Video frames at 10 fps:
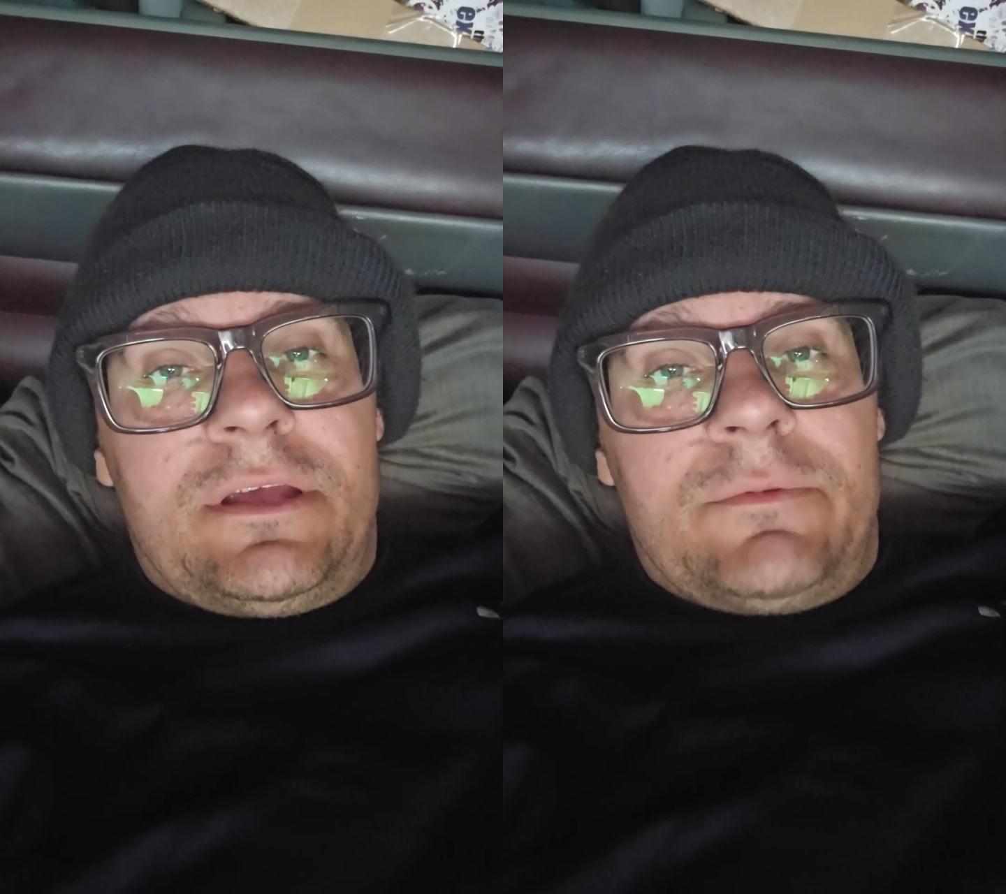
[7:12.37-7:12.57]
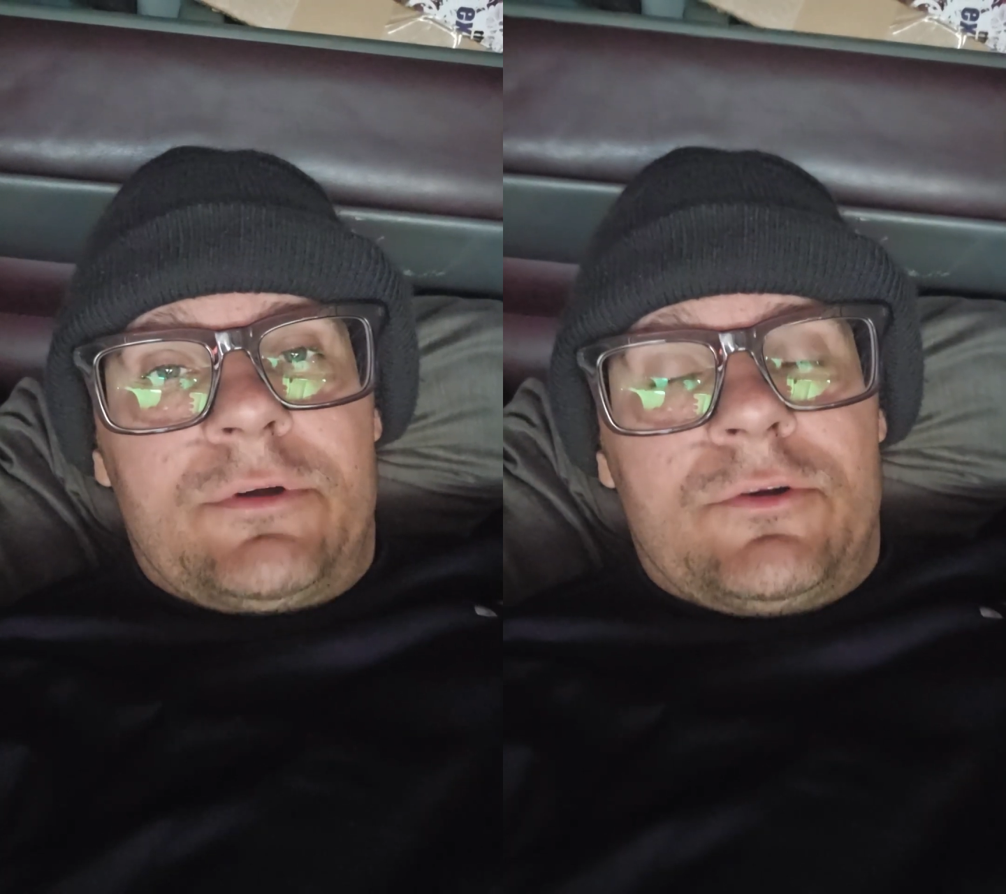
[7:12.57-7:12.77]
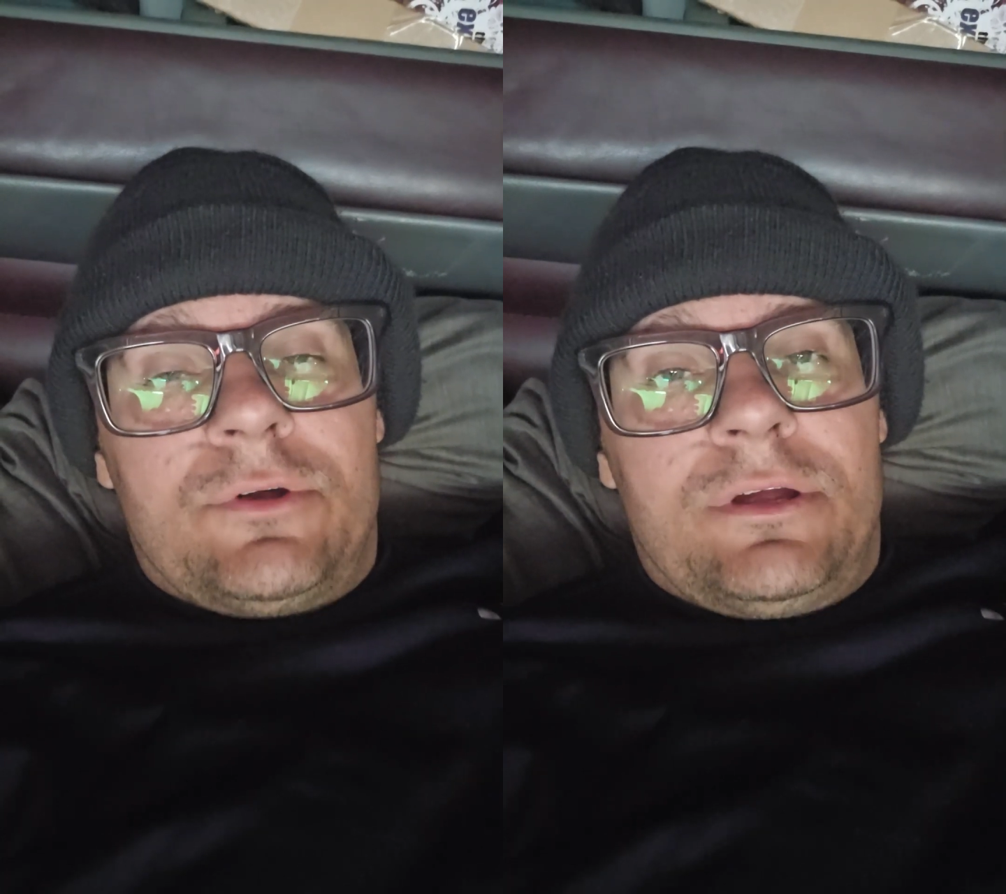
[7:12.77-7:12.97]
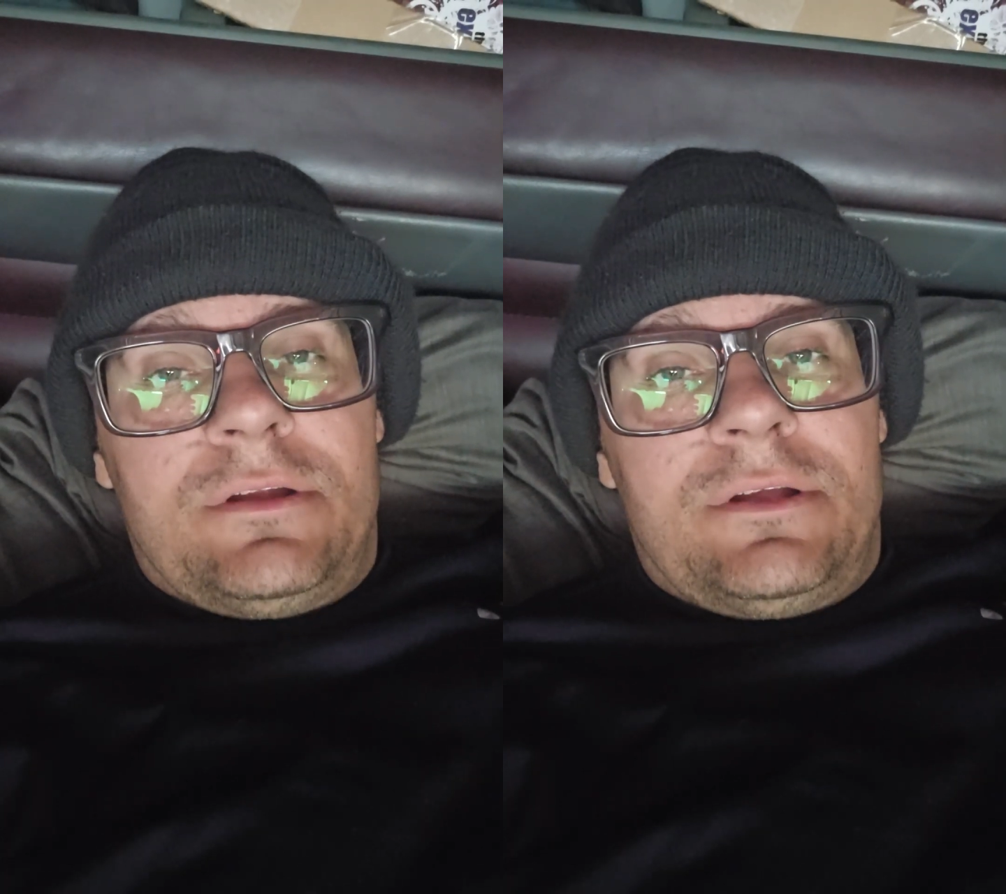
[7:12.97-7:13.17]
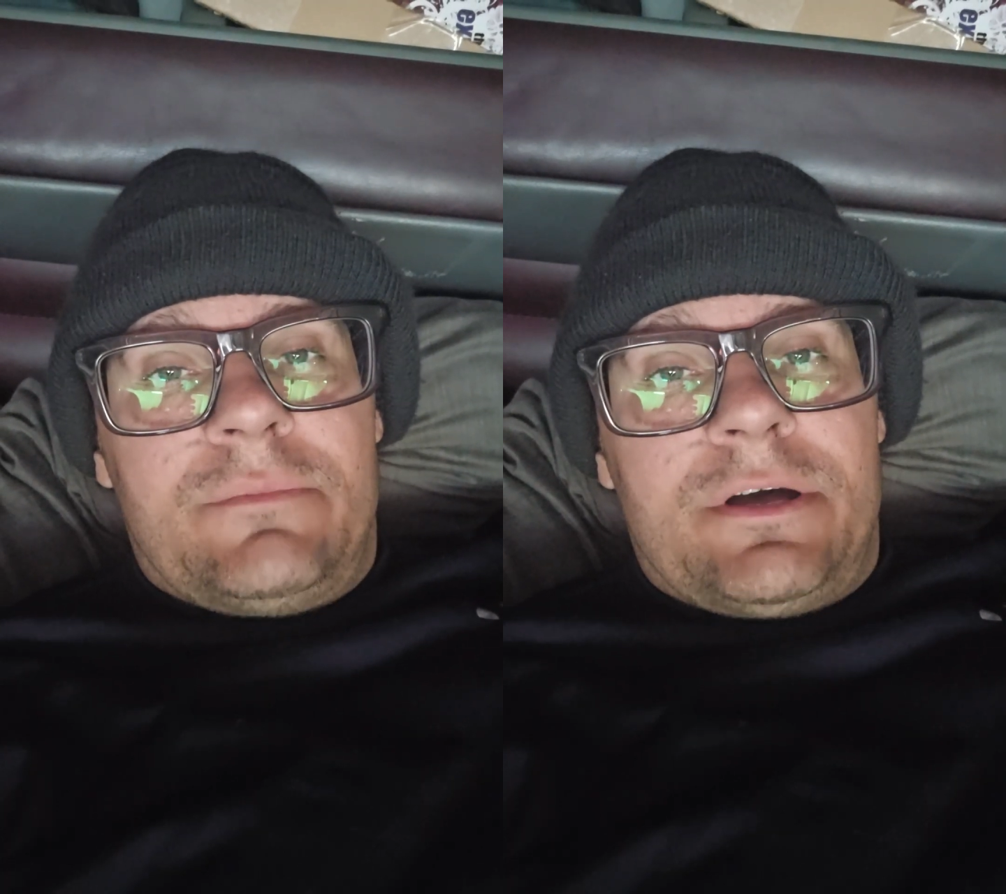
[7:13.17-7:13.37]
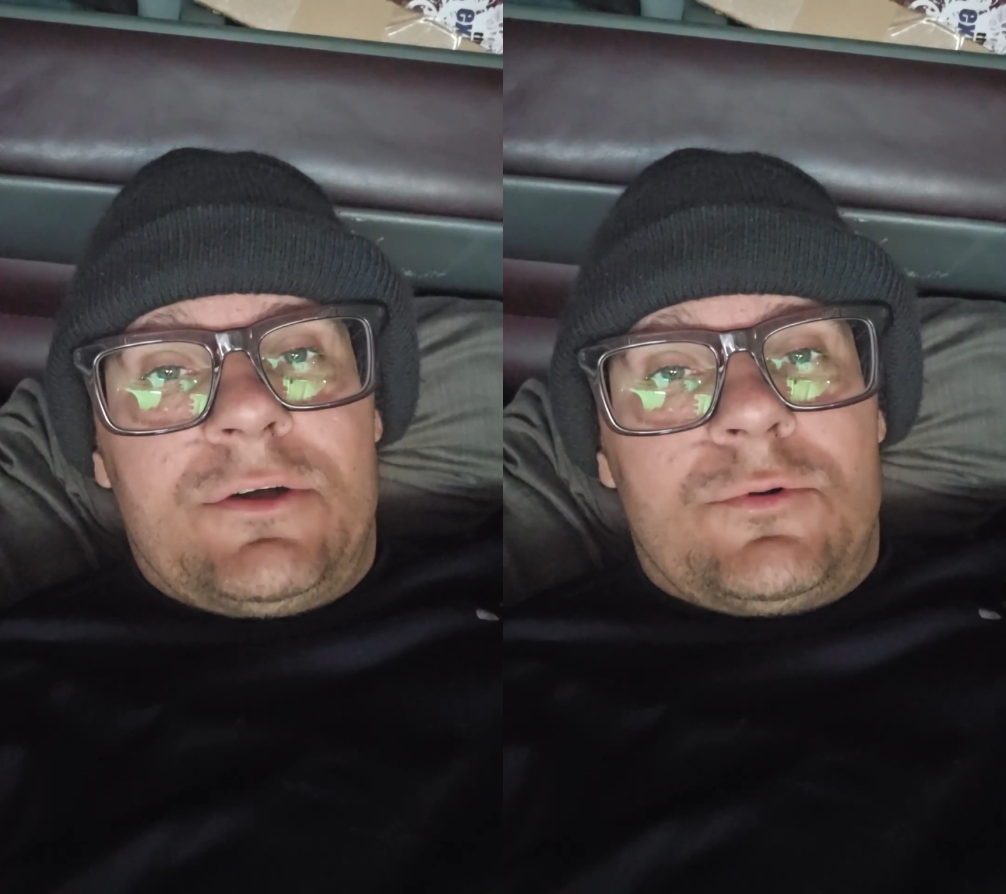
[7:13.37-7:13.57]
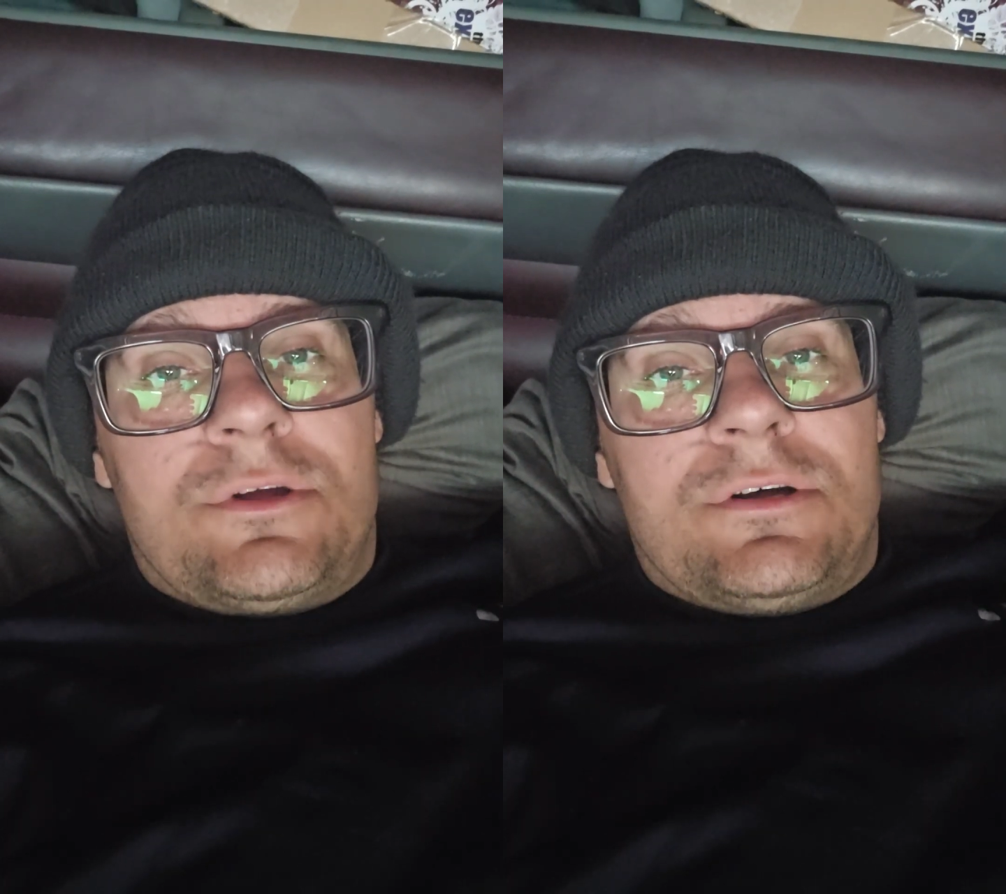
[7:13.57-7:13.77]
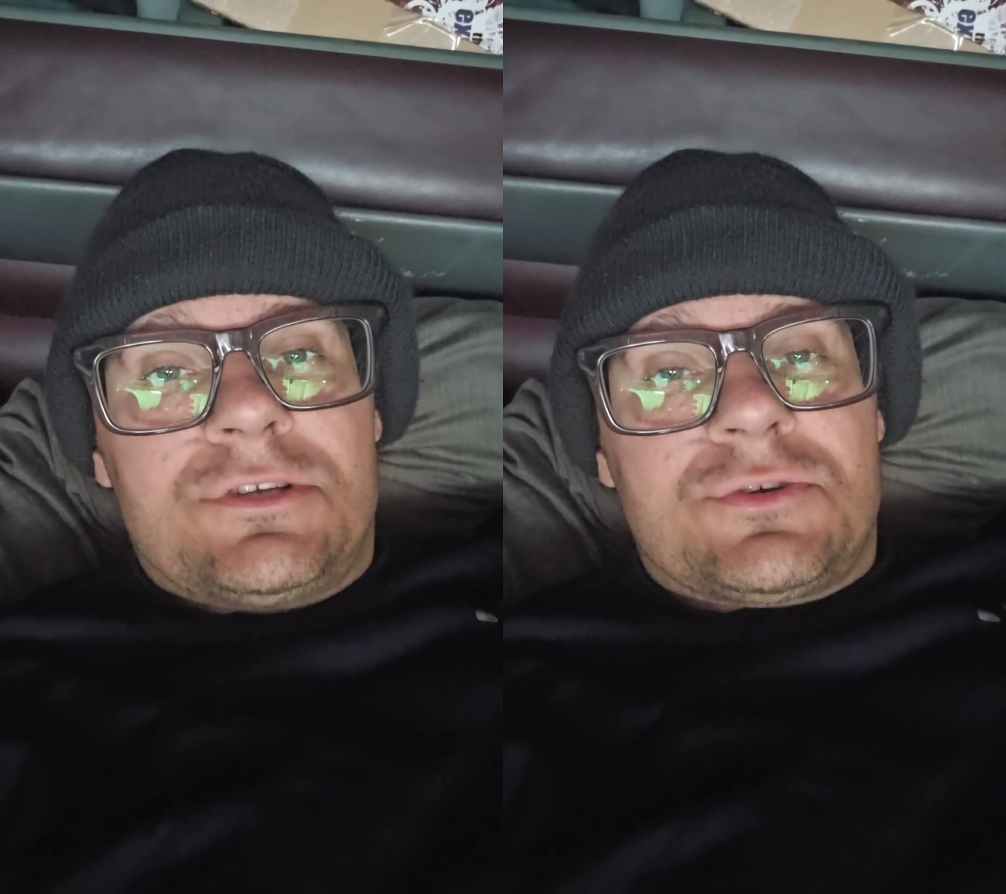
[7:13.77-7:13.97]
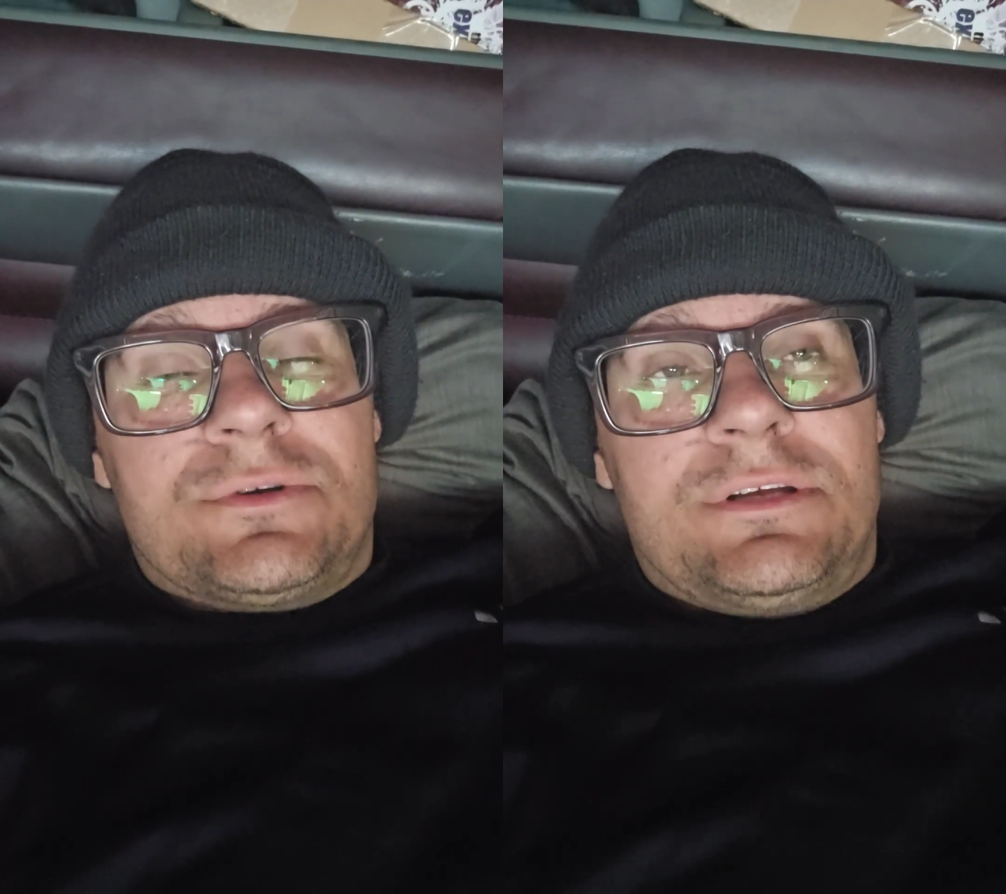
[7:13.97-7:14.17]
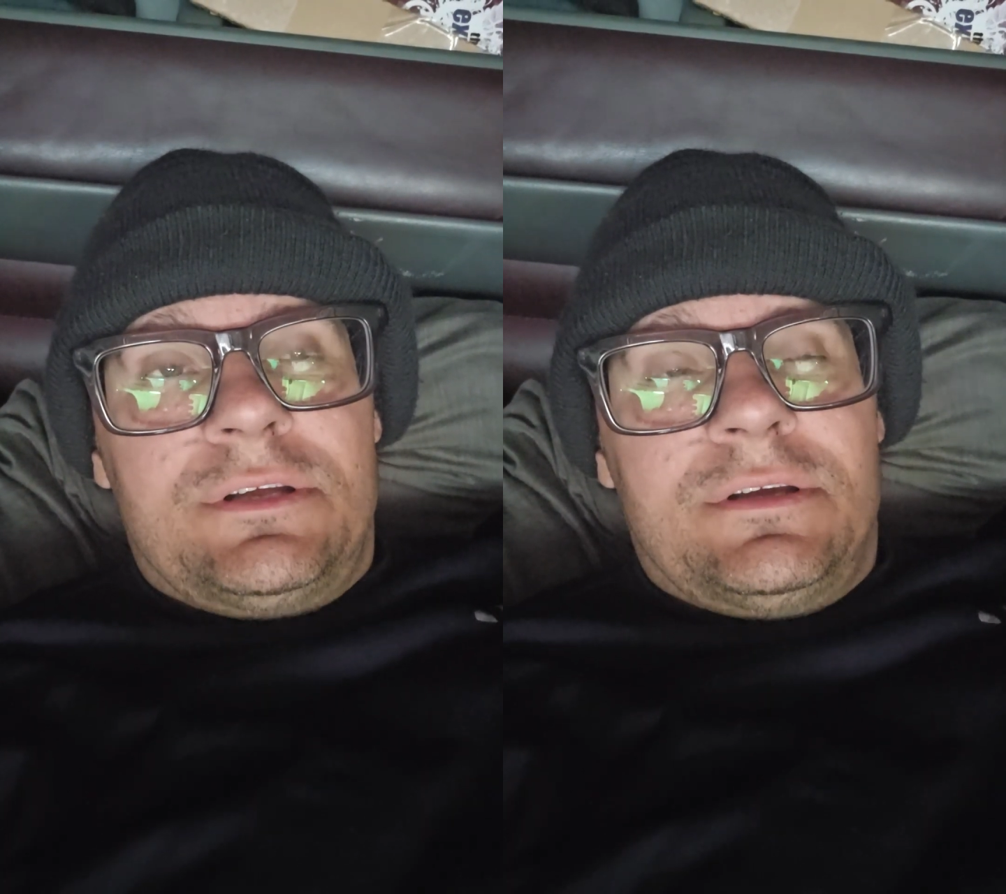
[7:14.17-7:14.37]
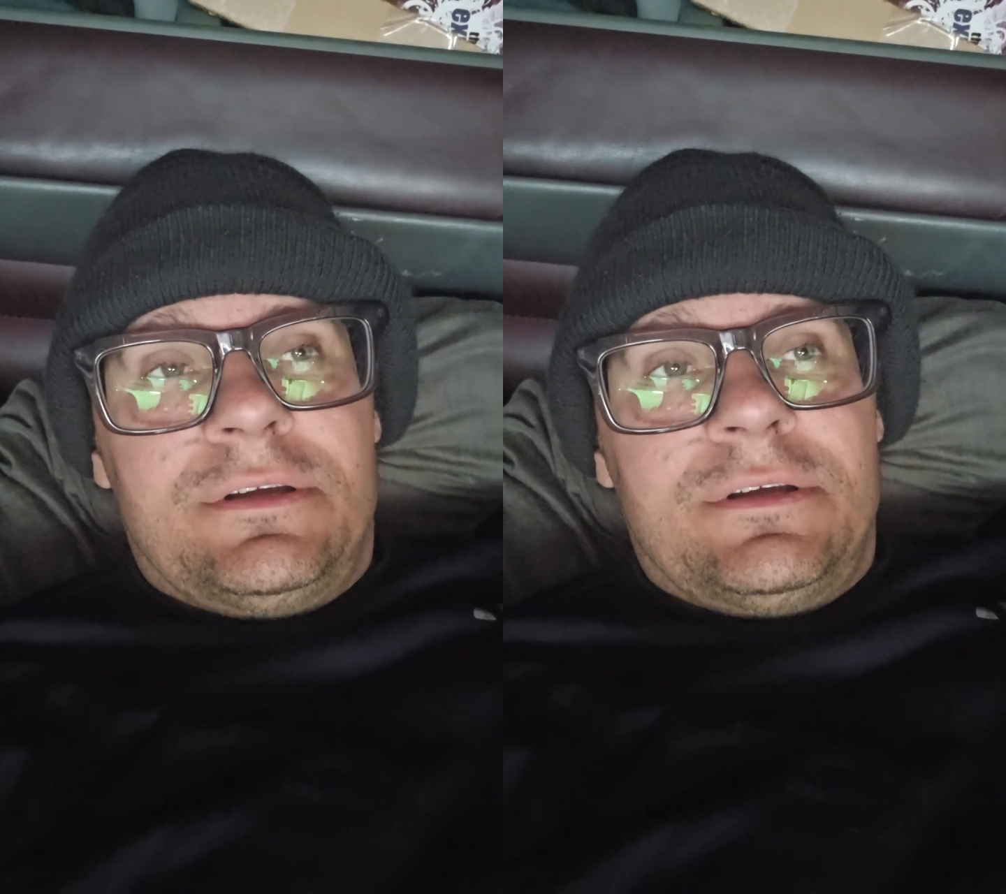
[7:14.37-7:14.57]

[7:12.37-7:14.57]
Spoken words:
immigrant in my own country,